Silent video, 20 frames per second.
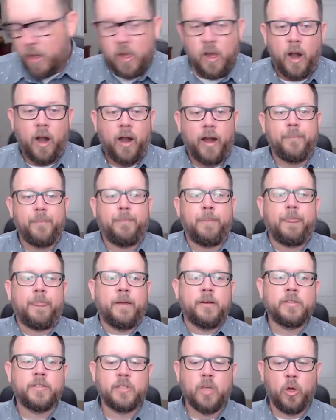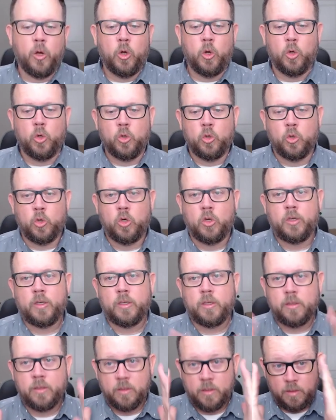All right, so
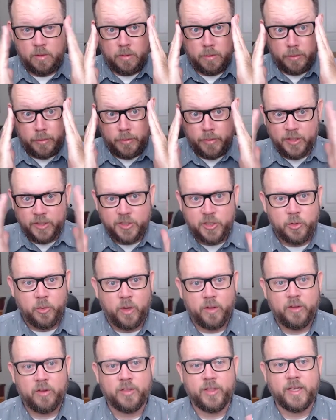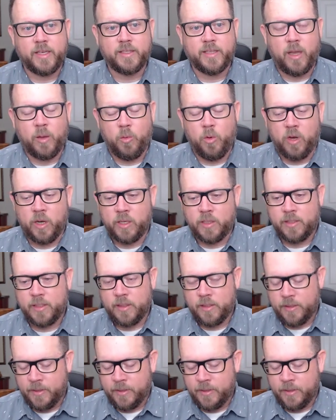the two other things I want,